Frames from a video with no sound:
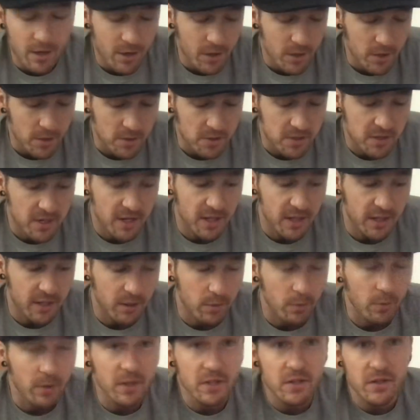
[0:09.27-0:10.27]
who's dealing
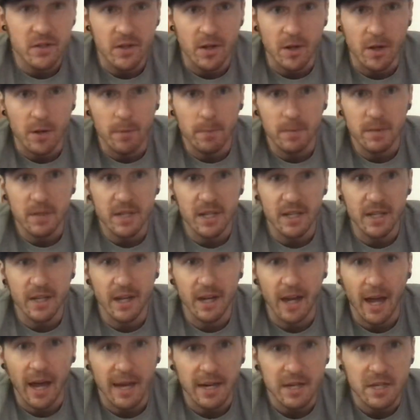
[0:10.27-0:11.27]
with some
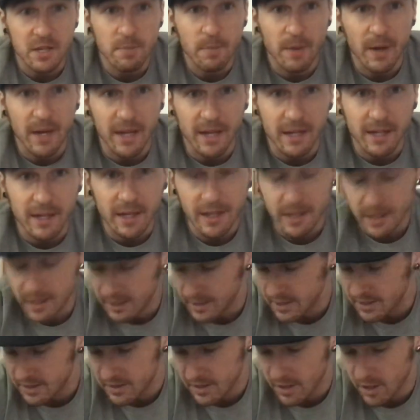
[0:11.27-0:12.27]
tendonitis pain in
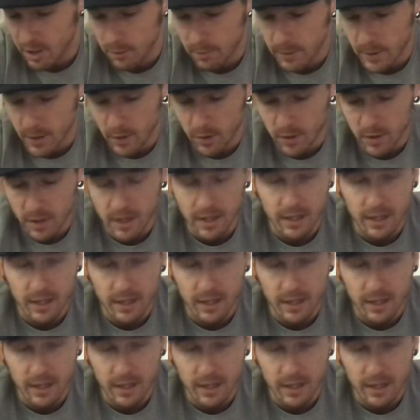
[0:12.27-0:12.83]
his elbow,